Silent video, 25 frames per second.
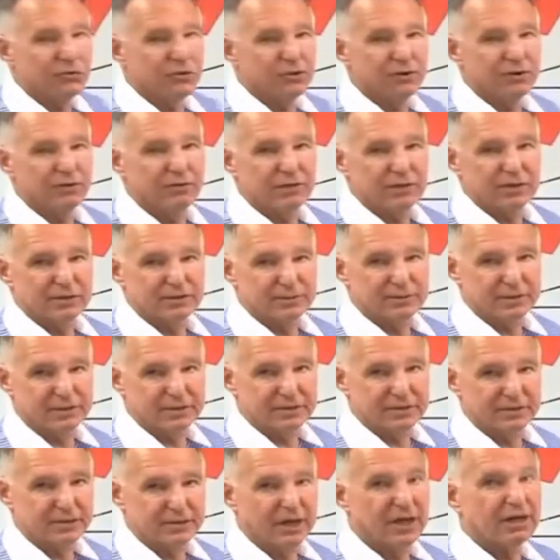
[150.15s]
the living
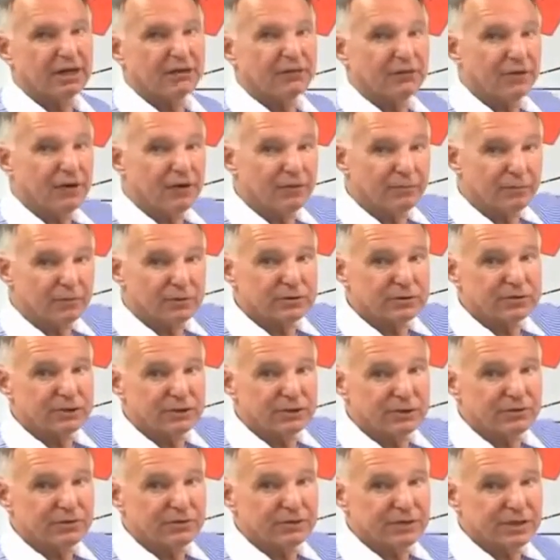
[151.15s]
space,
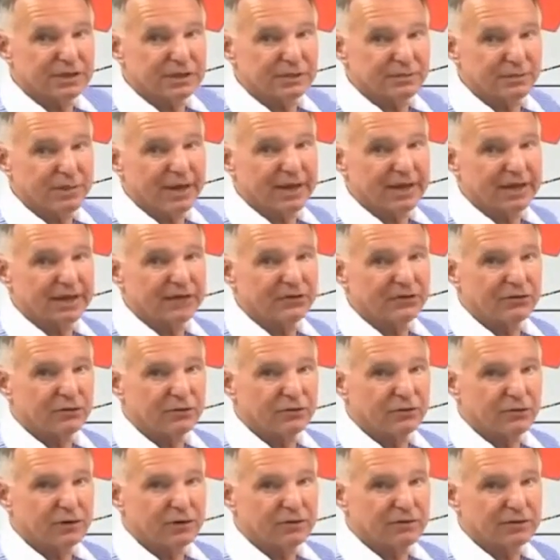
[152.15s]
95% of this heat back into
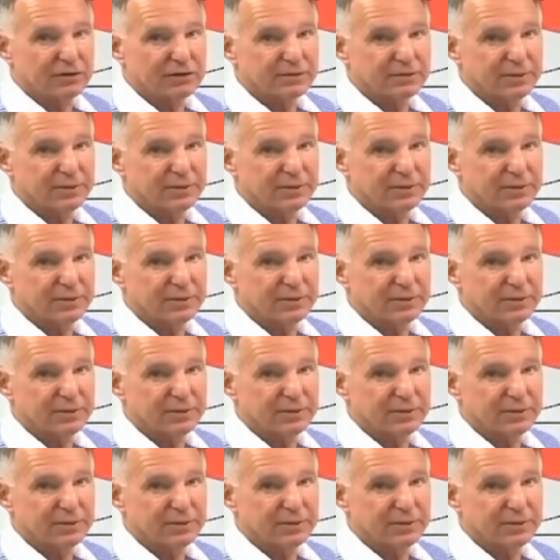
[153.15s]
the living